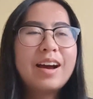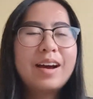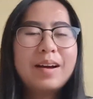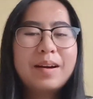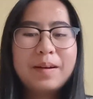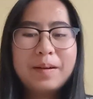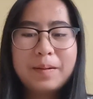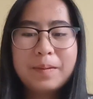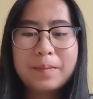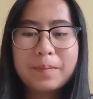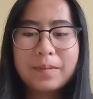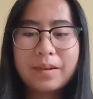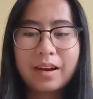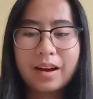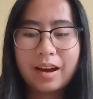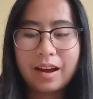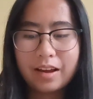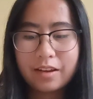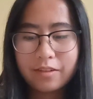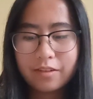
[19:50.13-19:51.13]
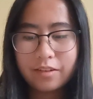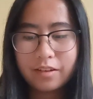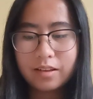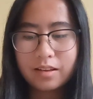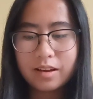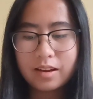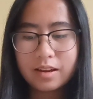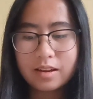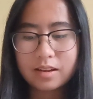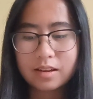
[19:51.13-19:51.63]
um, I feel
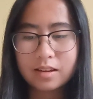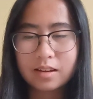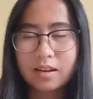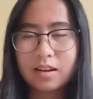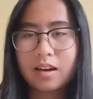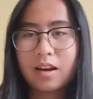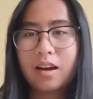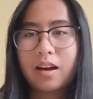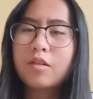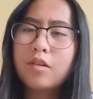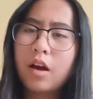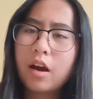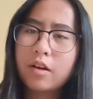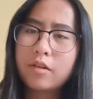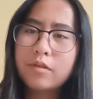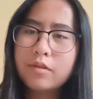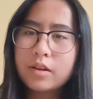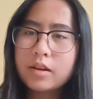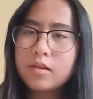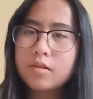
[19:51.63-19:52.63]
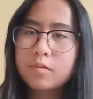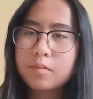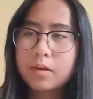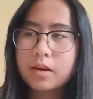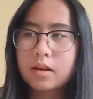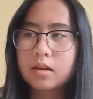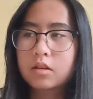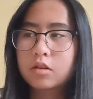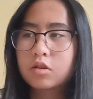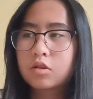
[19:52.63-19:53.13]
like I don't, I don't think it'll
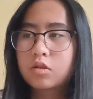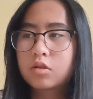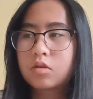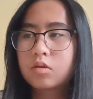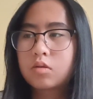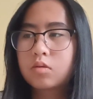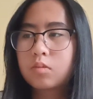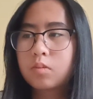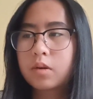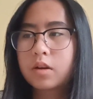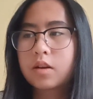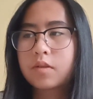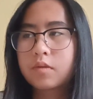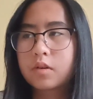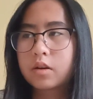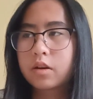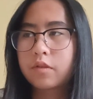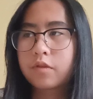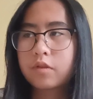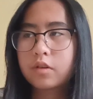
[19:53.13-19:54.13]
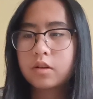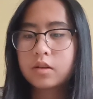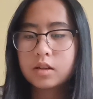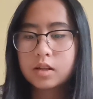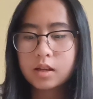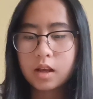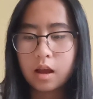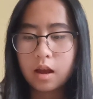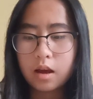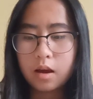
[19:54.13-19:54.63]
be too big of a
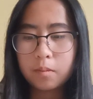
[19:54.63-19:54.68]
difference,